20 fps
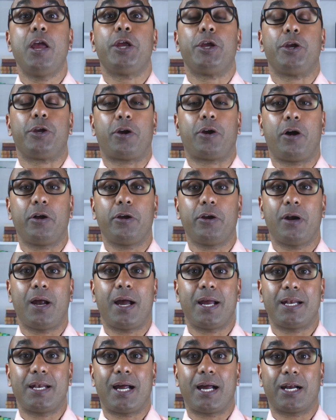You call your
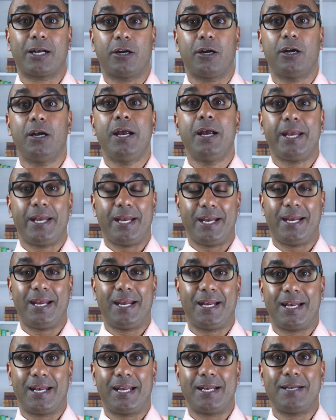eye doctor, you
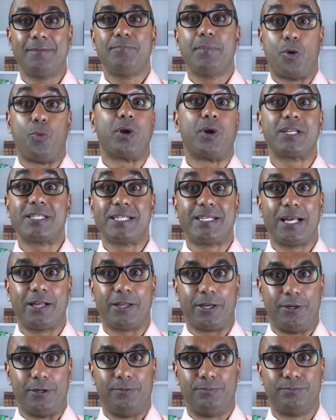get in, what does he tell
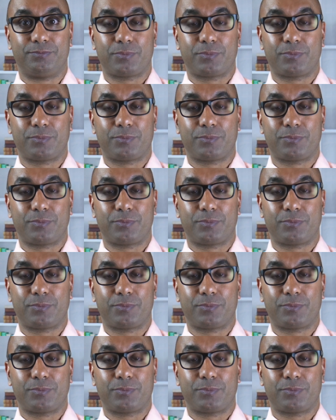you?